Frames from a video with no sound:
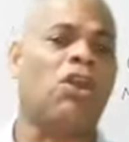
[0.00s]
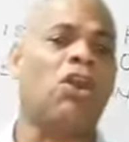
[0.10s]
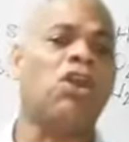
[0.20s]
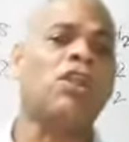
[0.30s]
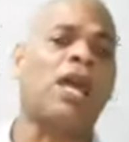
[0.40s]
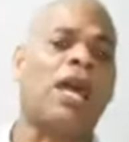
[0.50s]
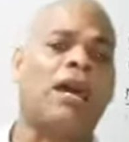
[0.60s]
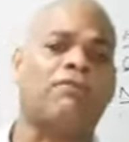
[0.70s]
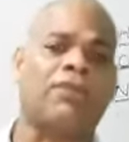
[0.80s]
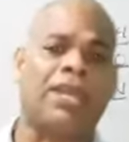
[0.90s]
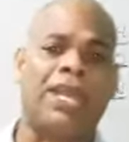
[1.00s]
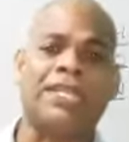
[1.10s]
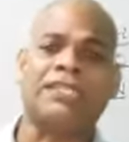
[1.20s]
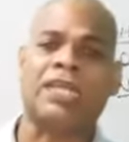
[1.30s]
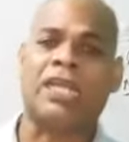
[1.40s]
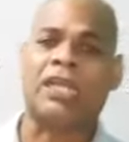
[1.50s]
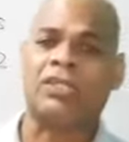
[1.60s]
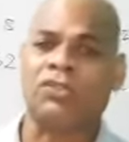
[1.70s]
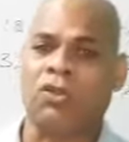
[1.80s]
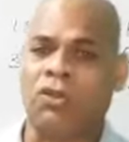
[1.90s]
all have 8
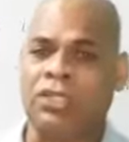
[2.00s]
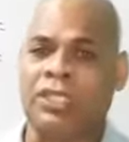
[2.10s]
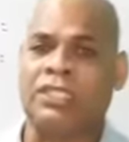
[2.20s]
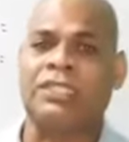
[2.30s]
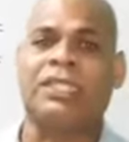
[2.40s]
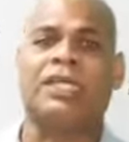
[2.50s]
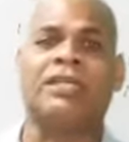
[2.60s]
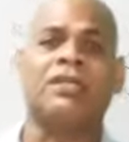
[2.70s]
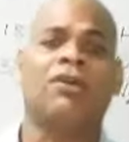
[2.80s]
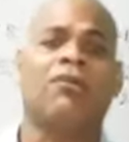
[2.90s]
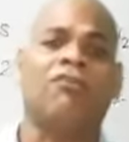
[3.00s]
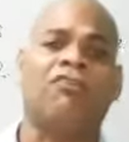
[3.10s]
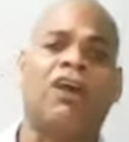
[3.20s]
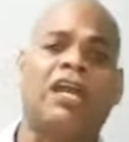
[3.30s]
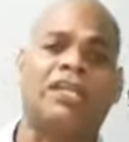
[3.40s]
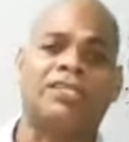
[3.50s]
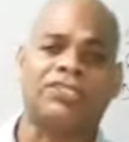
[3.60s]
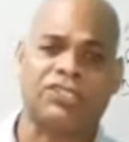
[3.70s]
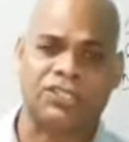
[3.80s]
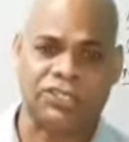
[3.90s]
electrons in their
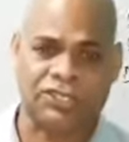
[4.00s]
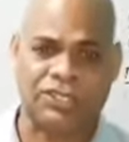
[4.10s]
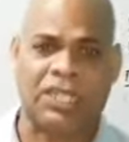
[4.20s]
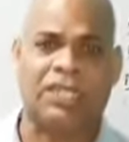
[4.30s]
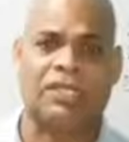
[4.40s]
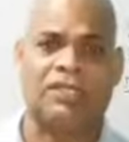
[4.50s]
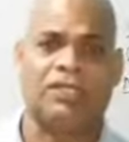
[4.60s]
valence shell